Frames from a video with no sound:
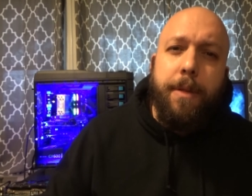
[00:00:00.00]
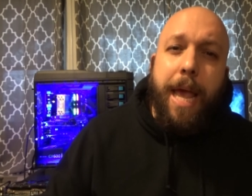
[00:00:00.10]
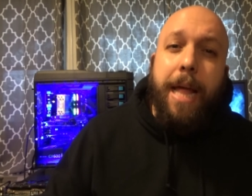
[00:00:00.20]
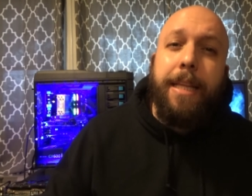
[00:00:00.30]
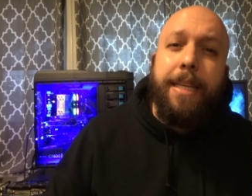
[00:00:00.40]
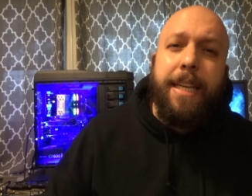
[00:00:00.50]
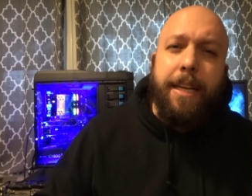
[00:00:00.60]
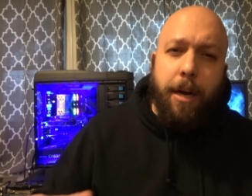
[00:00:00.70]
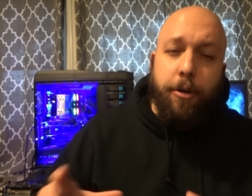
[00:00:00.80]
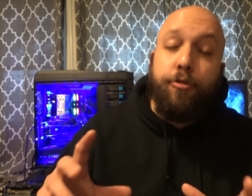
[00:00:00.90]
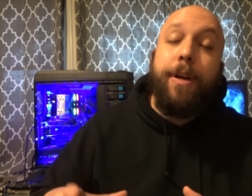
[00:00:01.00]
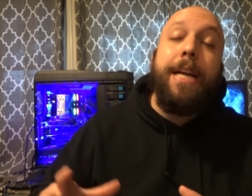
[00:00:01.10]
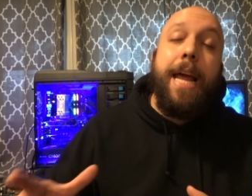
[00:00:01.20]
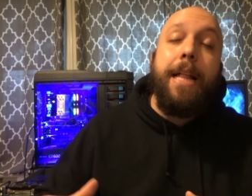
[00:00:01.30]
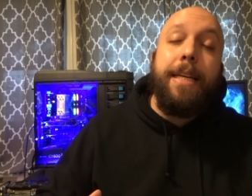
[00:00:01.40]
LED or
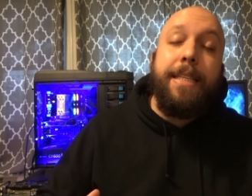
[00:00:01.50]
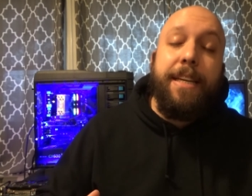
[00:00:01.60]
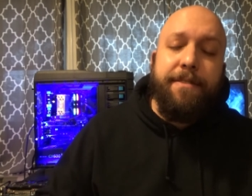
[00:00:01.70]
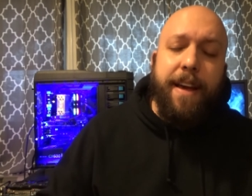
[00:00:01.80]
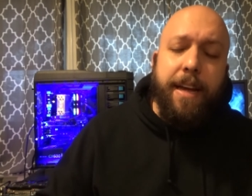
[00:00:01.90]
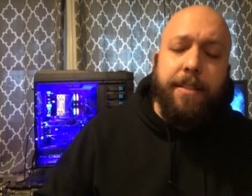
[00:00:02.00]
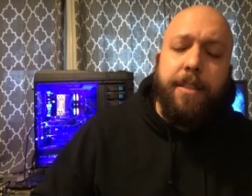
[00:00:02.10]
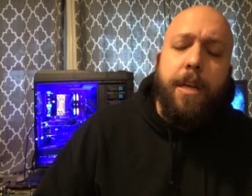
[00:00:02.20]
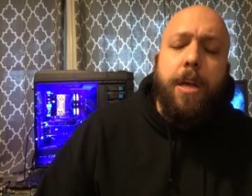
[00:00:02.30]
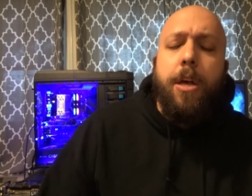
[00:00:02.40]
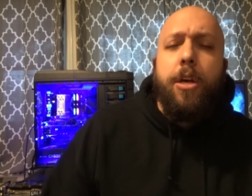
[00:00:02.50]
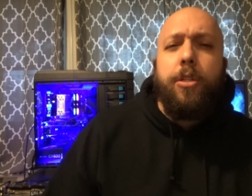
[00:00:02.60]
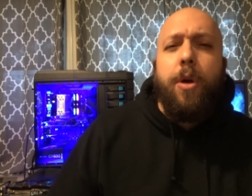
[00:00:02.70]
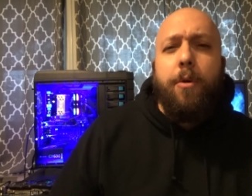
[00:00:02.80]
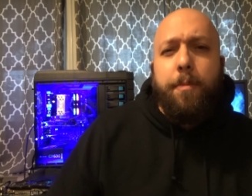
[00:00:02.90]
green LED fans.
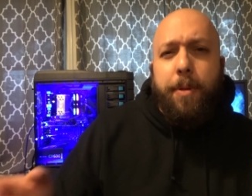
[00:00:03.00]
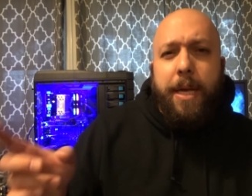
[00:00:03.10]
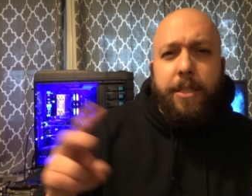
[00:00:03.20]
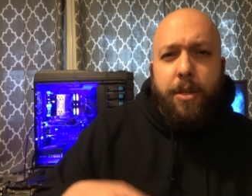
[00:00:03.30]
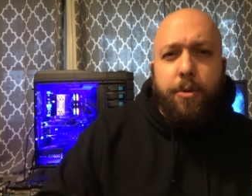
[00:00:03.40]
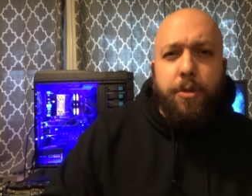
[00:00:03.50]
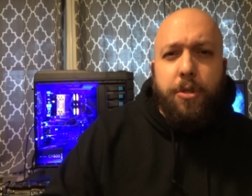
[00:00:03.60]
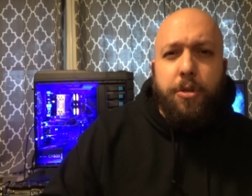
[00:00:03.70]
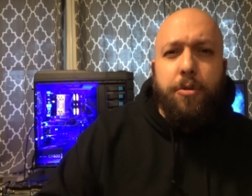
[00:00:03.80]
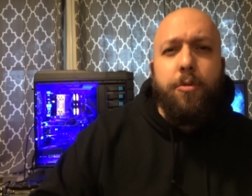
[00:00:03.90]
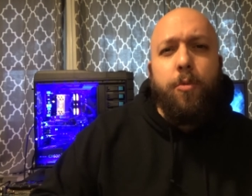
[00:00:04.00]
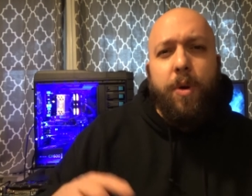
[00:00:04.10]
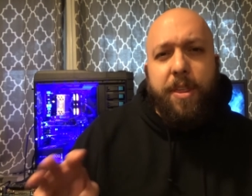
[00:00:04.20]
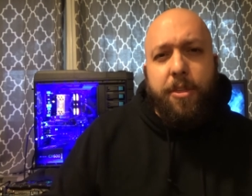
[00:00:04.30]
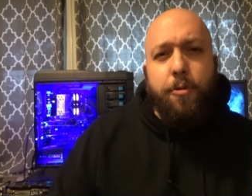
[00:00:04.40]
So I replaced those two
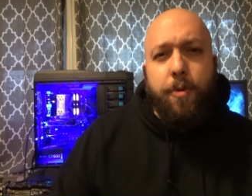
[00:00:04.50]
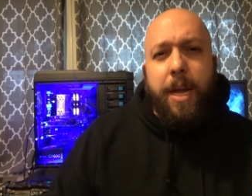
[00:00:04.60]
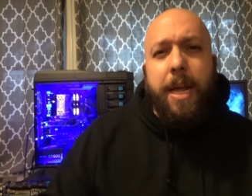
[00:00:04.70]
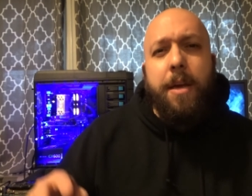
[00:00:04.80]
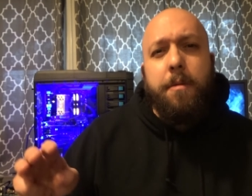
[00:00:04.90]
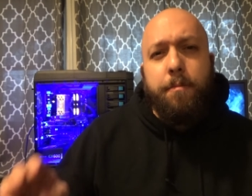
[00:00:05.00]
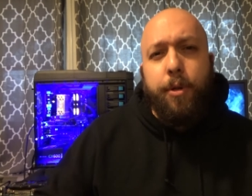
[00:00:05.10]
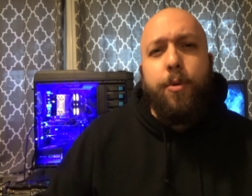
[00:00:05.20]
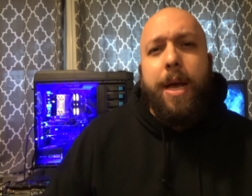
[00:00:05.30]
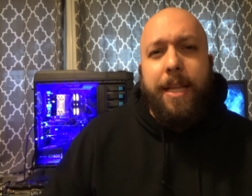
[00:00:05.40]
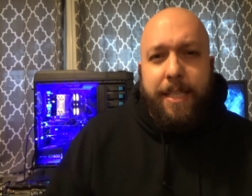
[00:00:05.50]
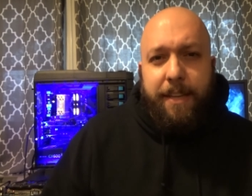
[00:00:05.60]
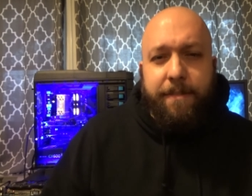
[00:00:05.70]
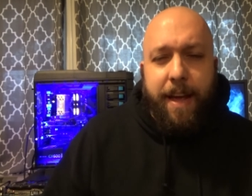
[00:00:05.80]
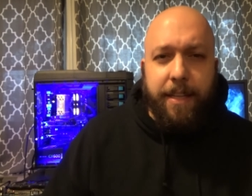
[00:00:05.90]
with three blue
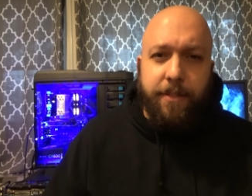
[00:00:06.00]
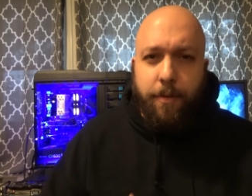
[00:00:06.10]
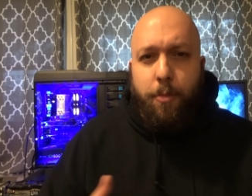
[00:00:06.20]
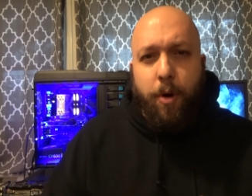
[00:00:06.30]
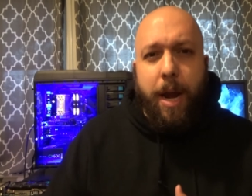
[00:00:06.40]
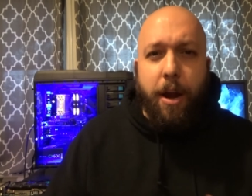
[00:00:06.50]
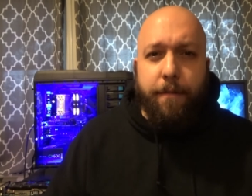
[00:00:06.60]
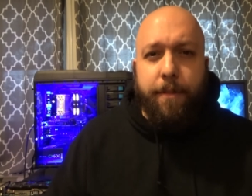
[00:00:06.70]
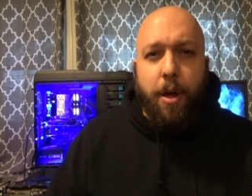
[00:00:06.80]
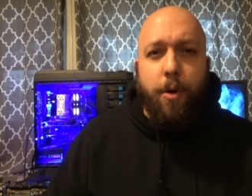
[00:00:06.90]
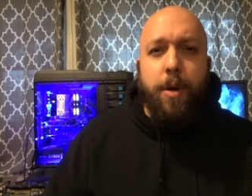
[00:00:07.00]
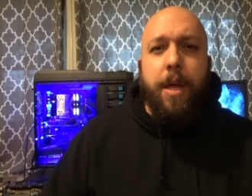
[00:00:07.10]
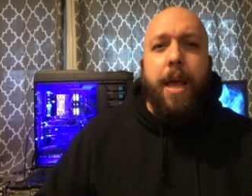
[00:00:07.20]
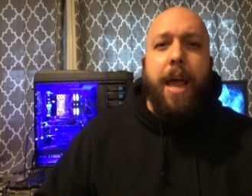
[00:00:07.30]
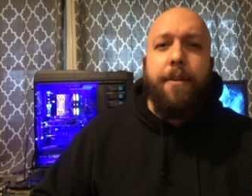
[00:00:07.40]
LED fans for more airflow
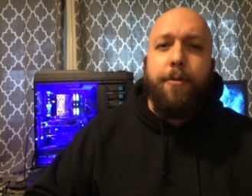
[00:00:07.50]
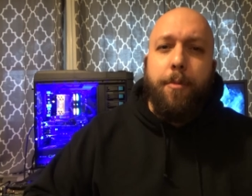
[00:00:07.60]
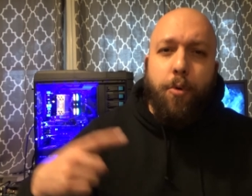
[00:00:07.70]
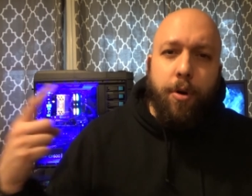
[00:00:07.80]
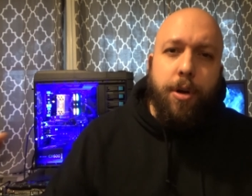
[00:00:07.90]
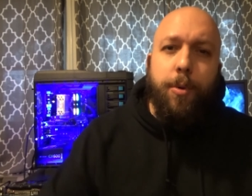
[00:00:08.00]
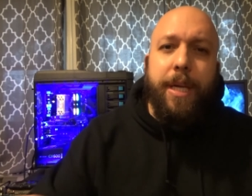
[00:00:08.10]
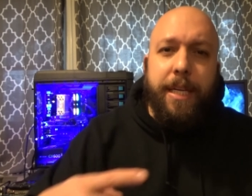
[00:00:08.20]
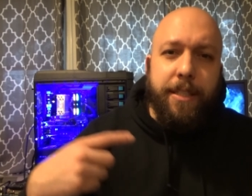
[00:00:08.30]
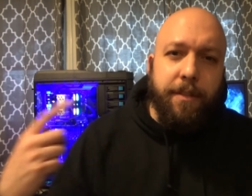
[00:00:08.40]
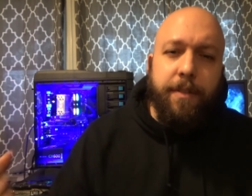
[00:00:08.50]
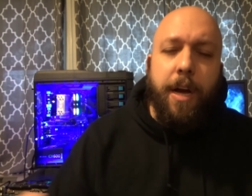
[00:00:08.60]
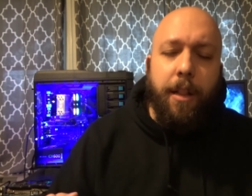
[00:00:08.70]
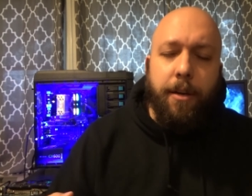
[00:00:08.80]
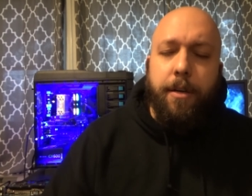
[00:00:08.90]
and for a more cohesive
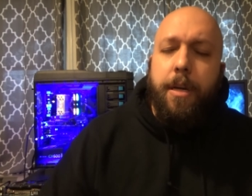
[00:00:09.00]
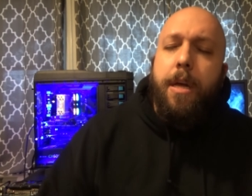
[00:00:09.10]
color.